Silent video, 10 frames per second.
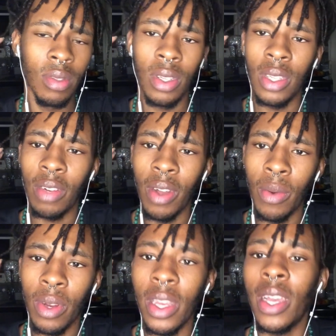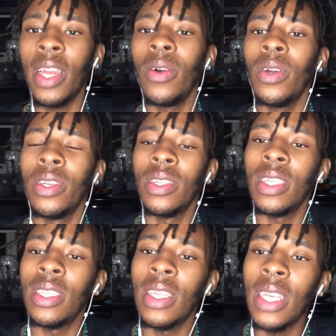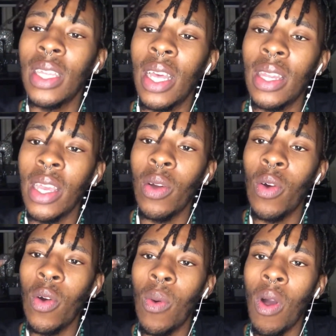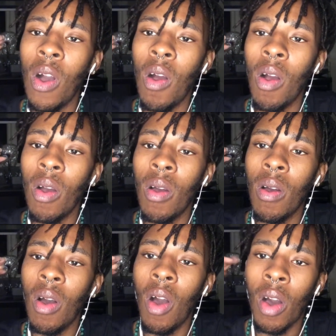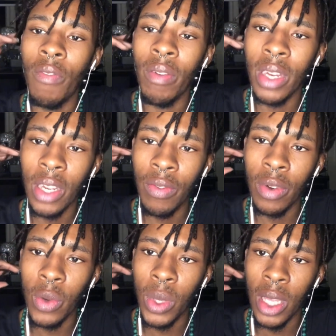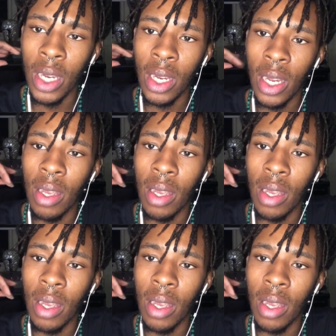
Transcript: is that the right one? Yeah, clairaudience. They're saying that they all are very different within